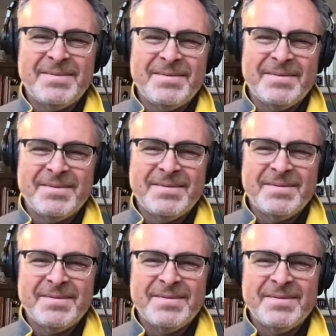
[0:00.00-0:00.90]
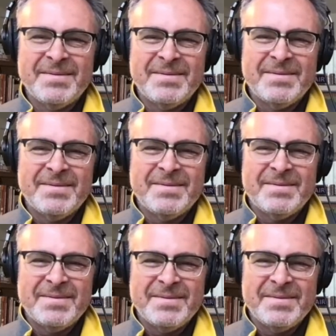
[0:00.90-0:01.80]

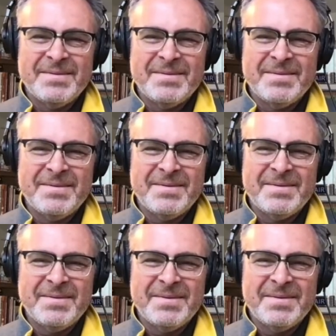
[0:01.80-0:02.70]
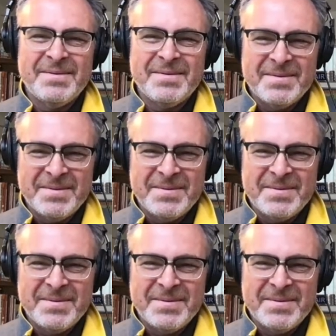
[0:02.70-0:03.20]
The person shown says nothing.